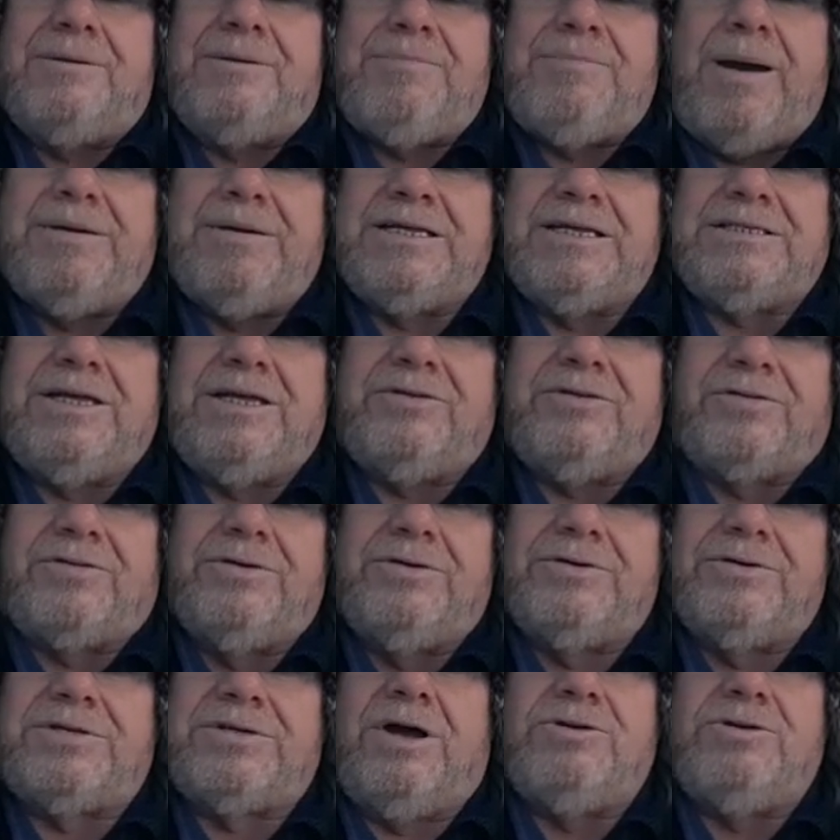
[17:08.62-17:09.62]
publicity
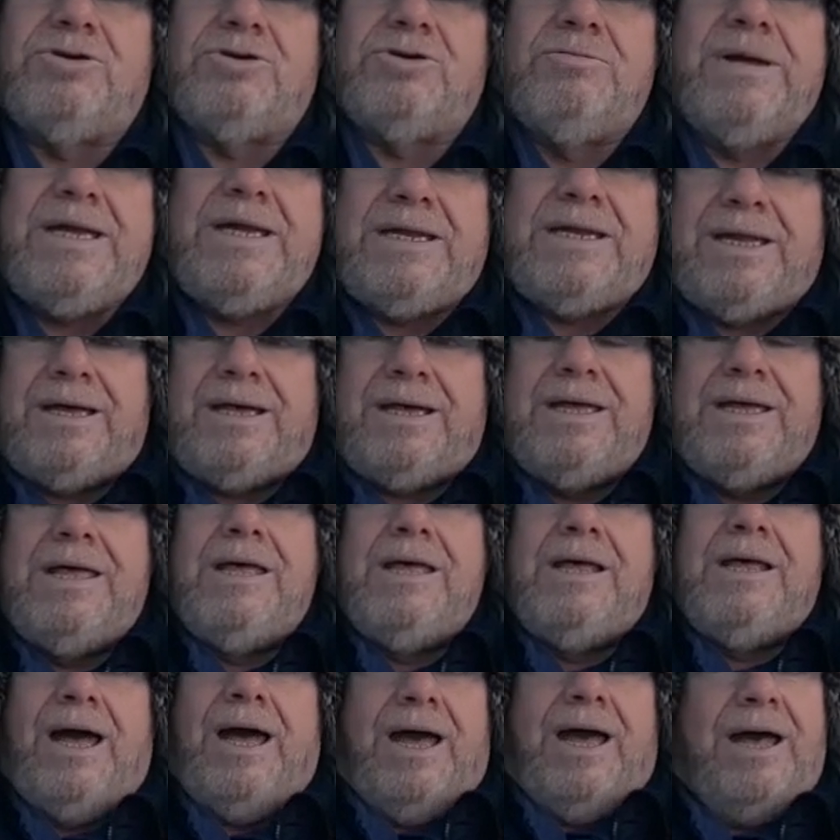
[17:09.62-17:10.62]
through social media.
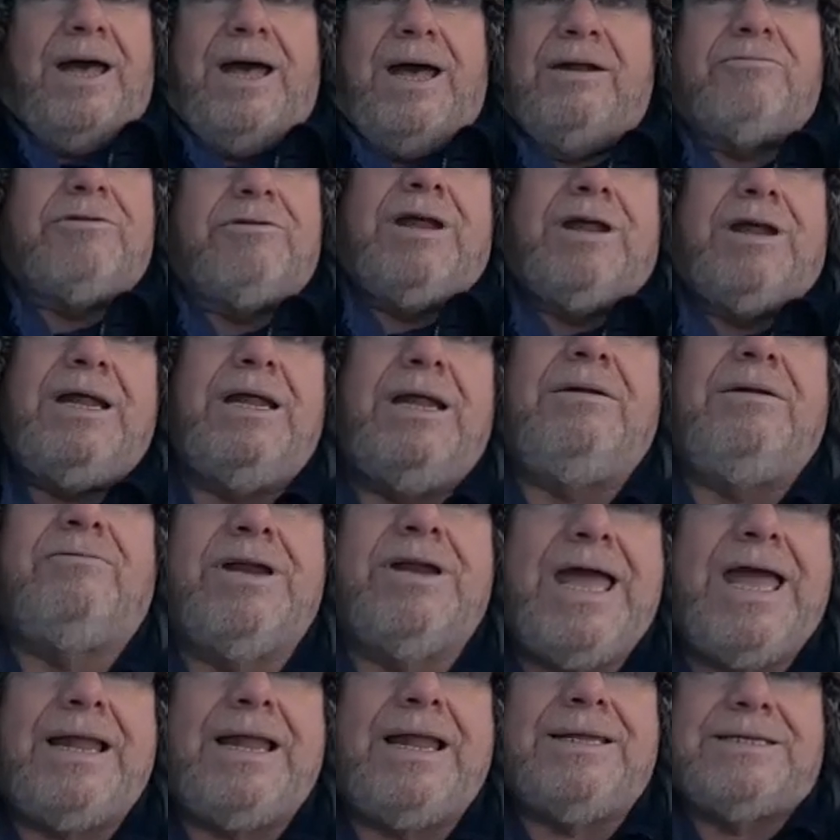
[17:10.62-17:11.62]
And in
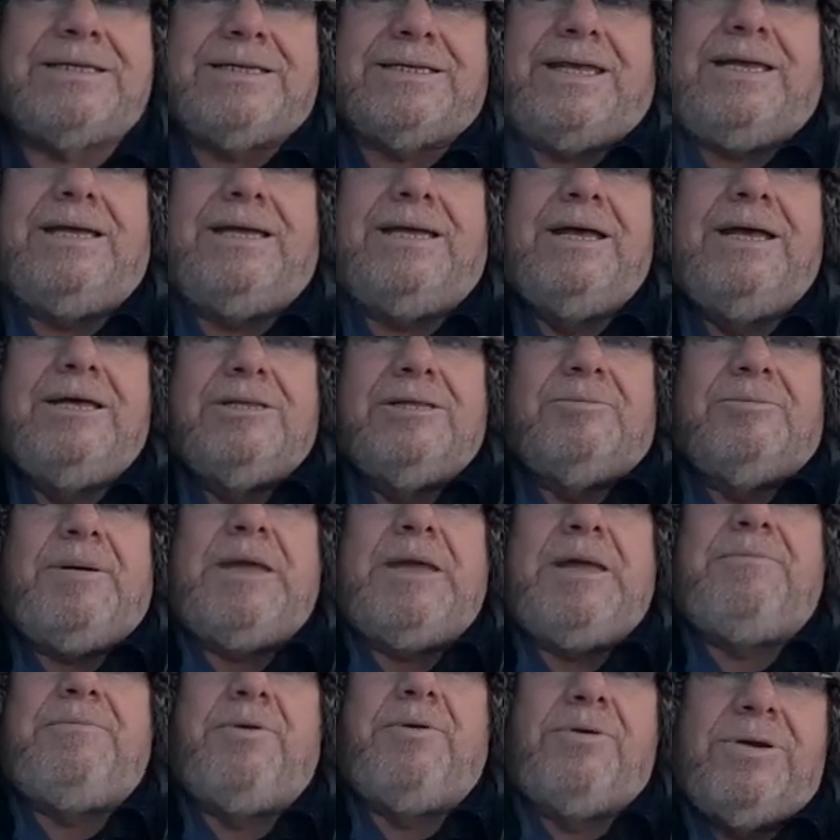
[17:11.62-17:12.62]
reality, the
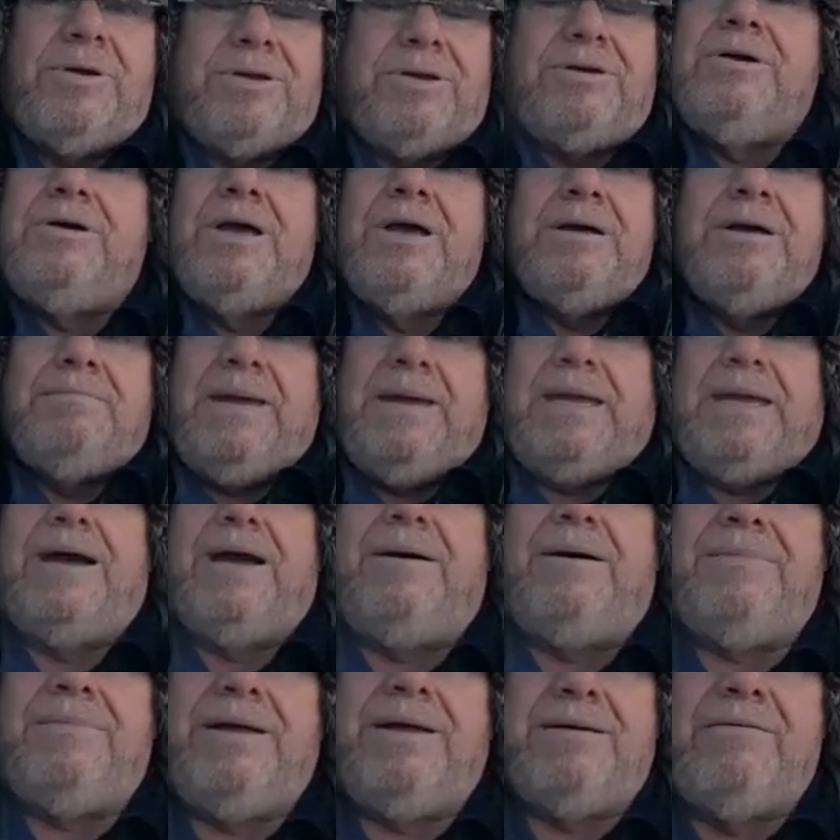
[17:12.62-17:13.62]
people who pick
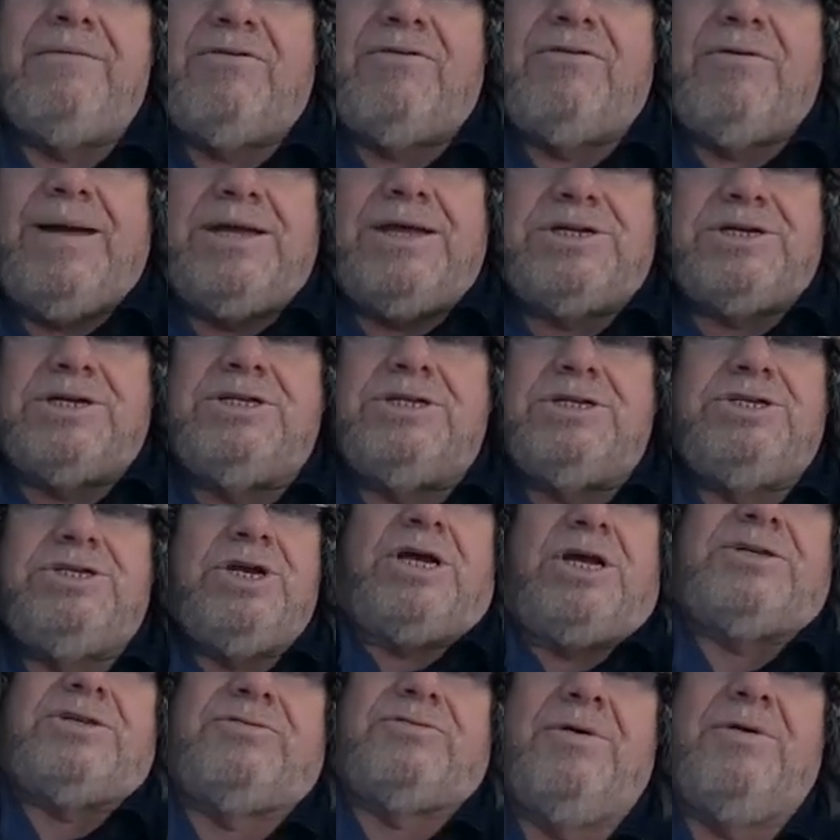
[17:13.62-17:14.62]
up their information
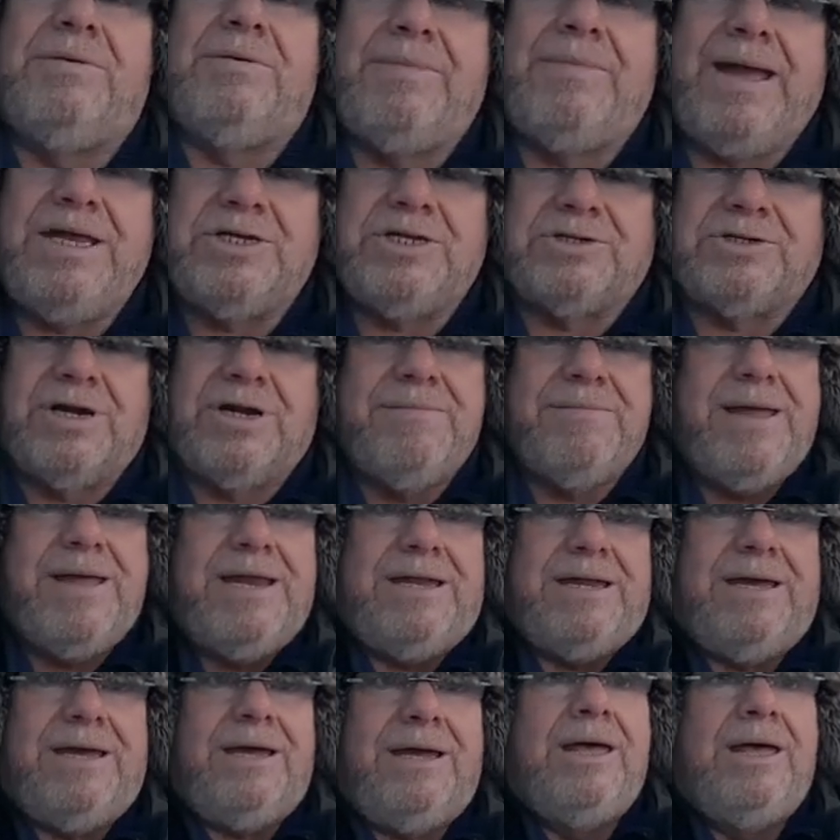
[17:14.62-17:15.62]
just from the mainstream
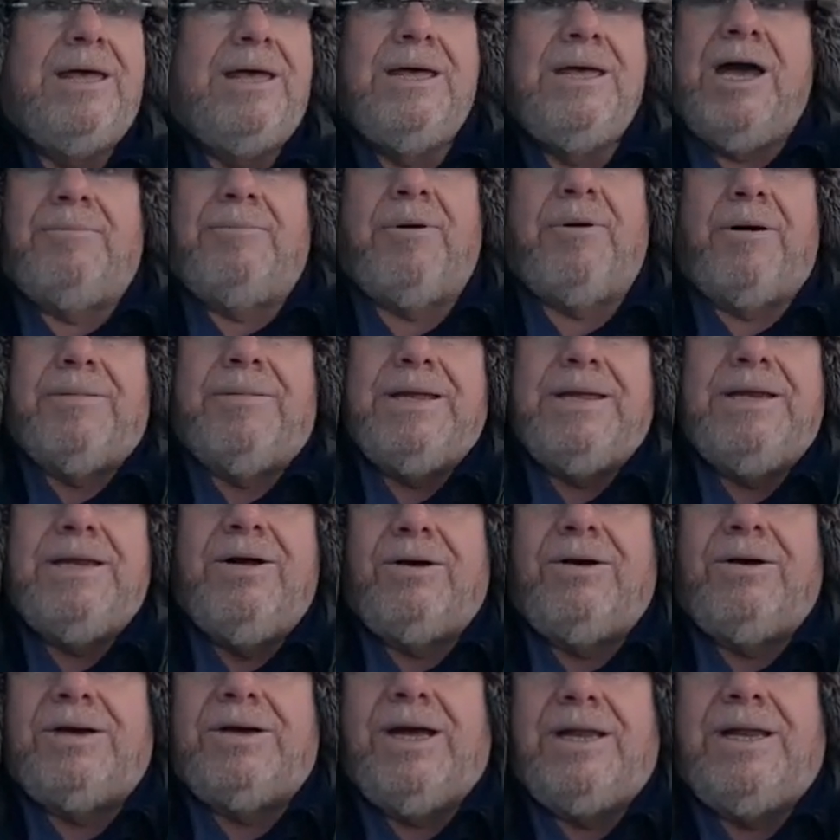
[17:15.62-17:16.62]
media are probably
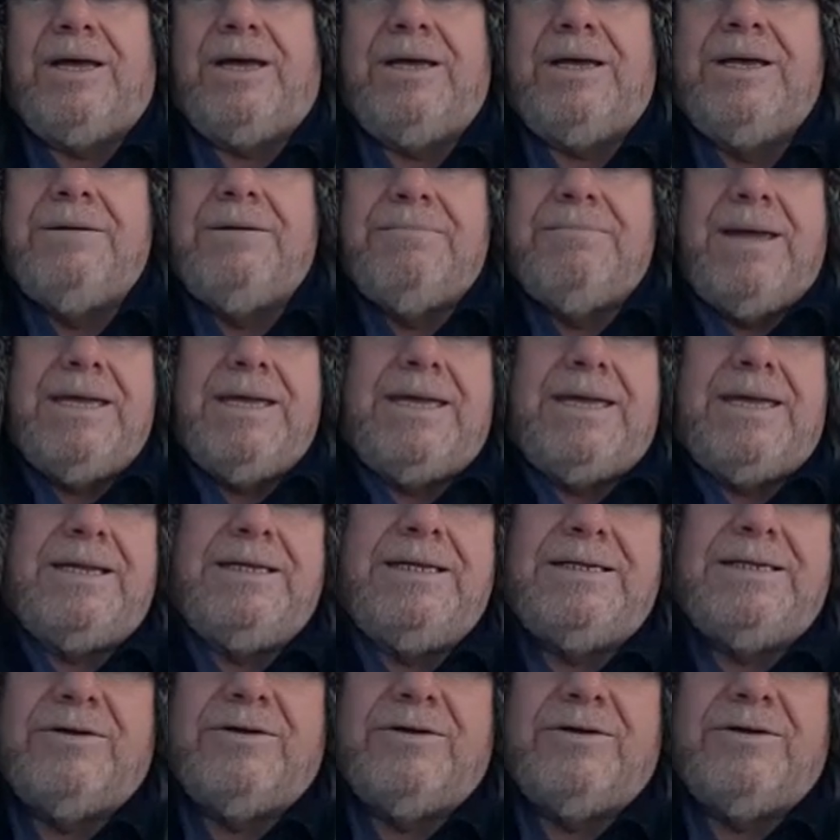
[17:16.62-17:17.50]
not going to make any